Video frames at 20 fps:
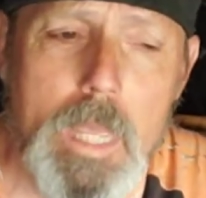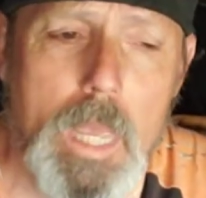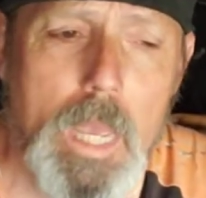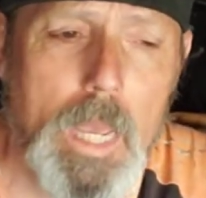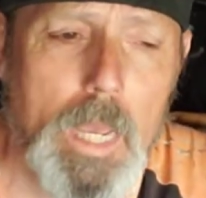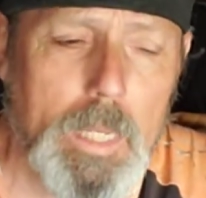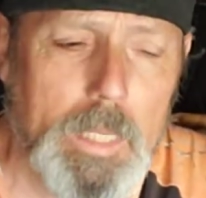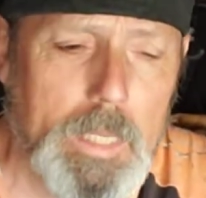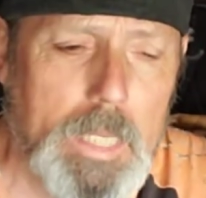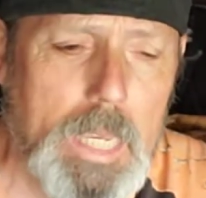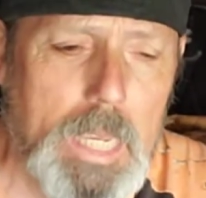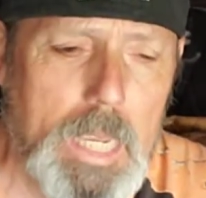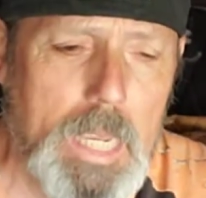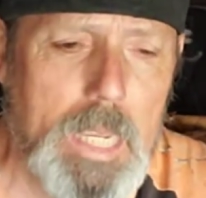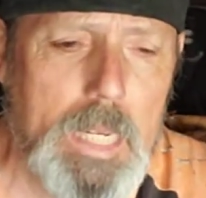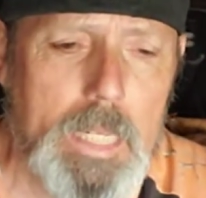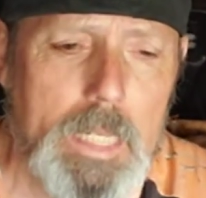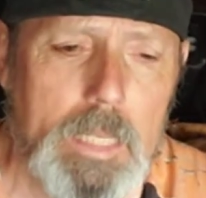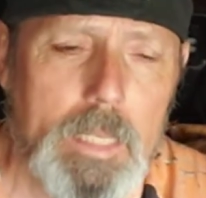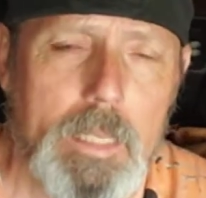
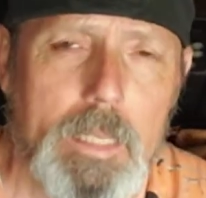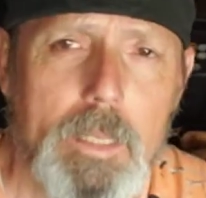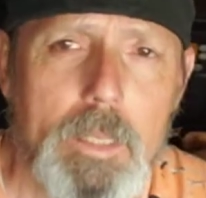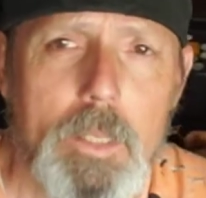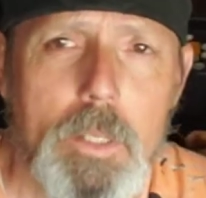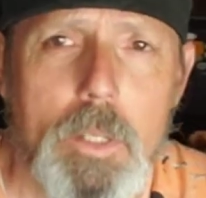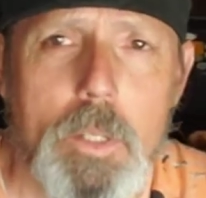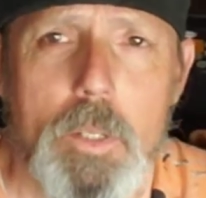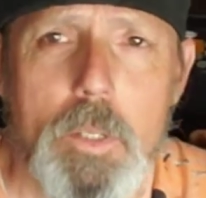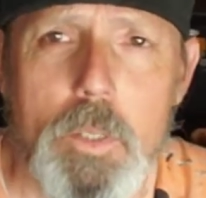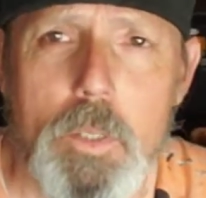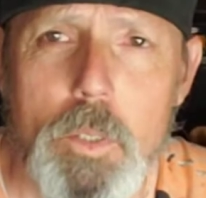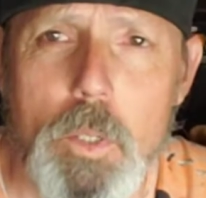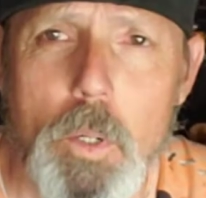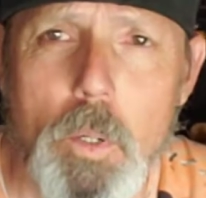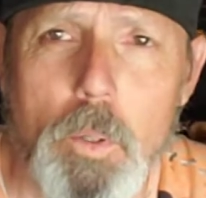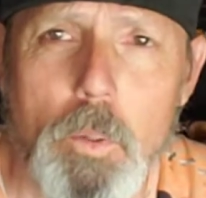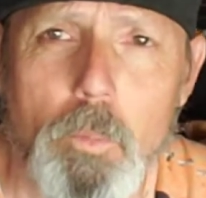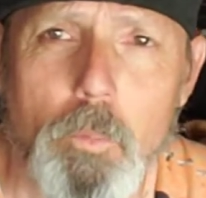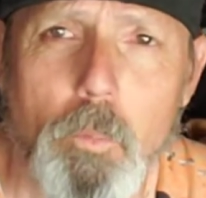again.
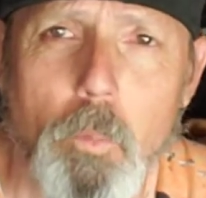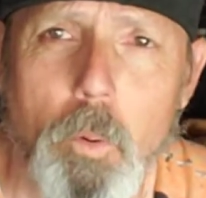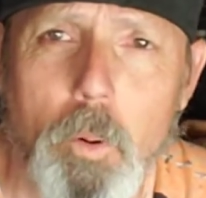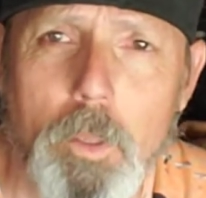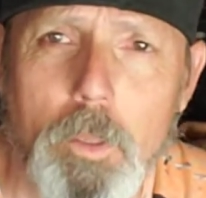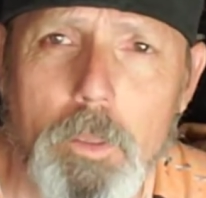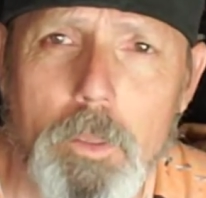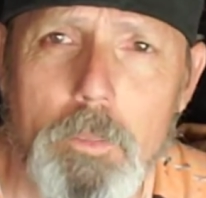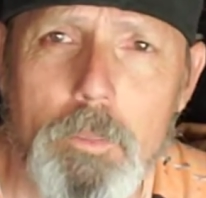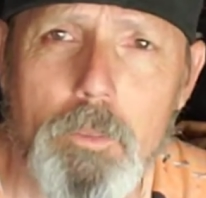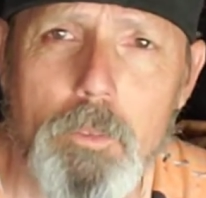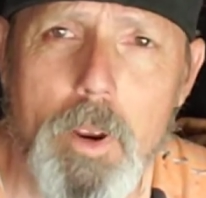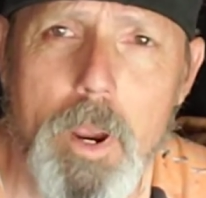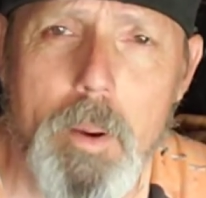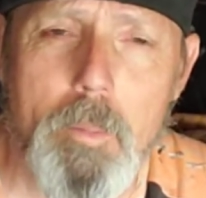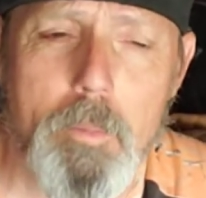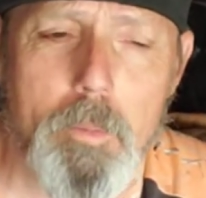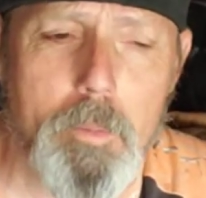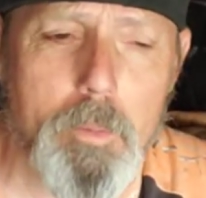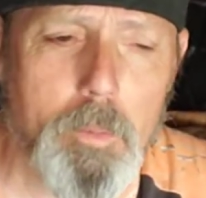So forklift
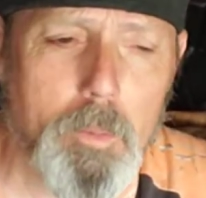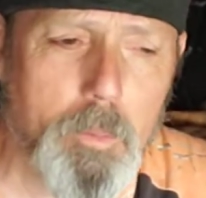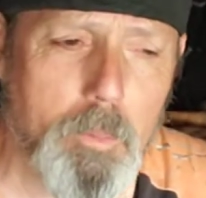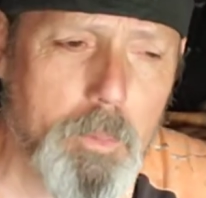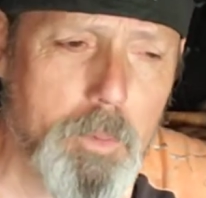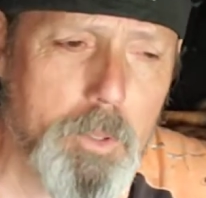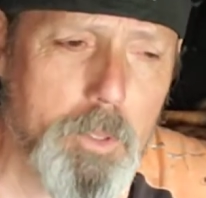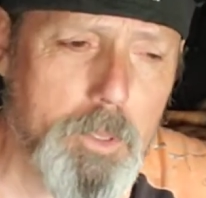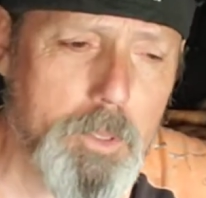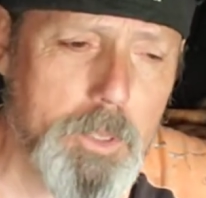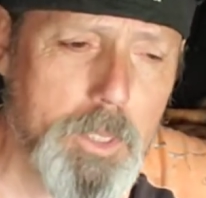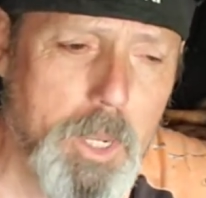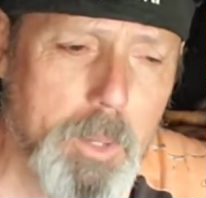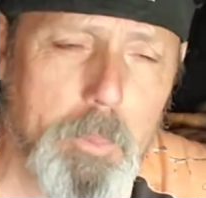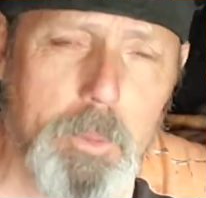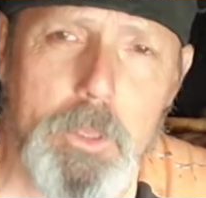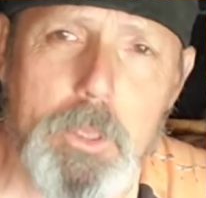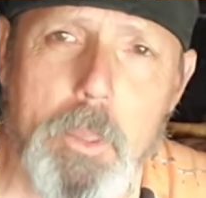driver was able